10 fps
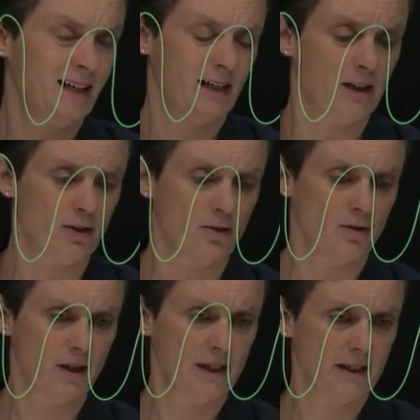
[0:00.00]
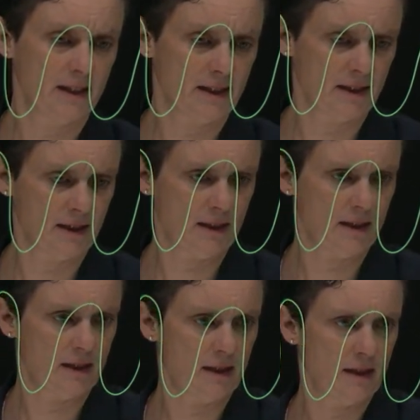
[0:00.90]
Chloride is
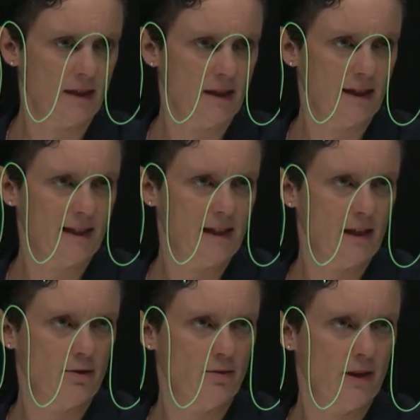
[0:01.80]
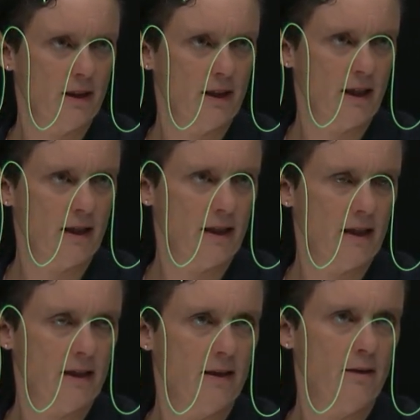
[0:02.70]
secreted and
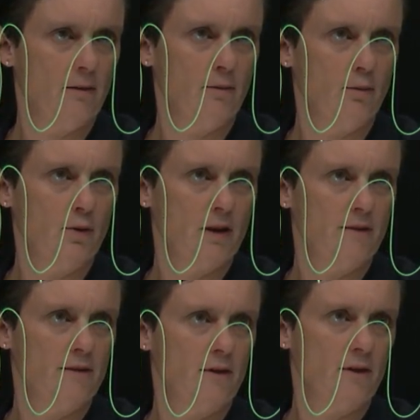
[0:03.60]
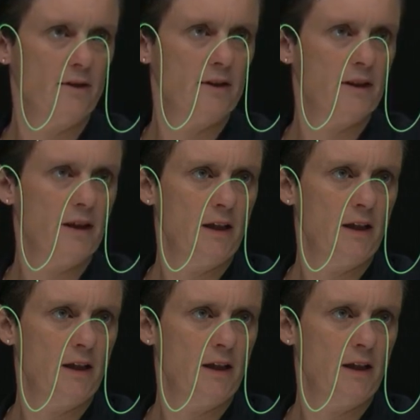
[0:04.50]
then a water follows.